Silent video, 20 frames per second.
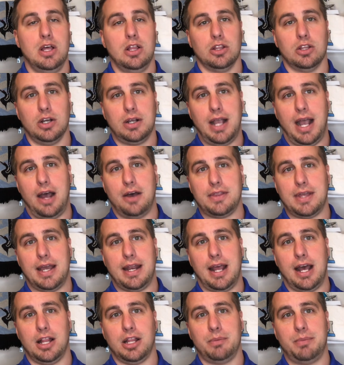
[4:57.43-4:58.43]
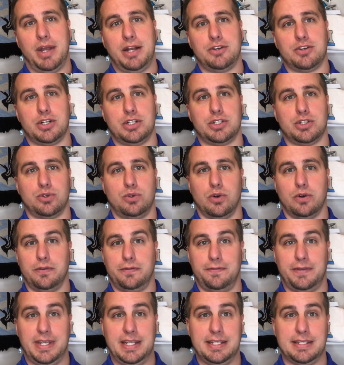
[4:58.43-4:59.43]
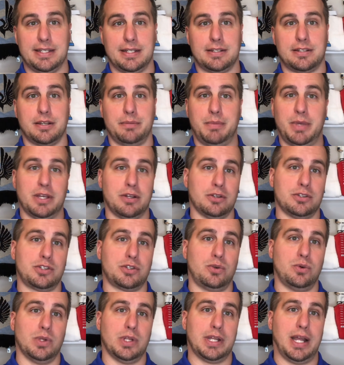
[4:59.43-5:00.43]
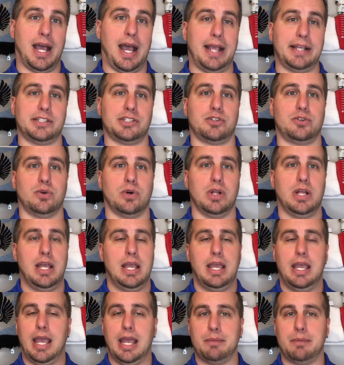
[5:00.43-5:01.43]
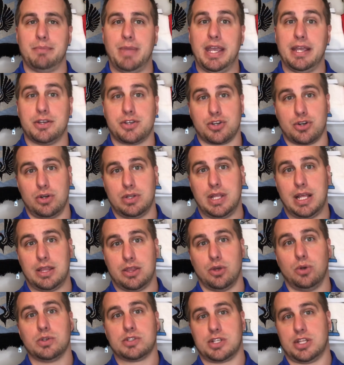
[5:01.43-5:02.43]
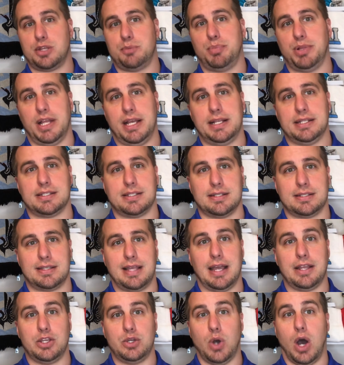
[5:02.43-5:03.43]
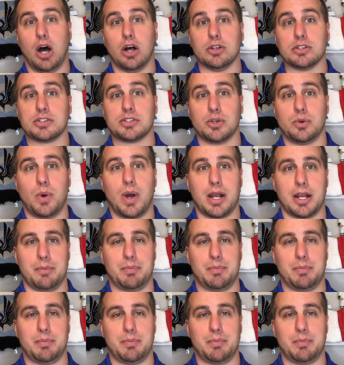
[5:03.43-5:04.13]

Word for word: Look how that elementary school feeds into middle school and high school and make sure that those are the places that you also want to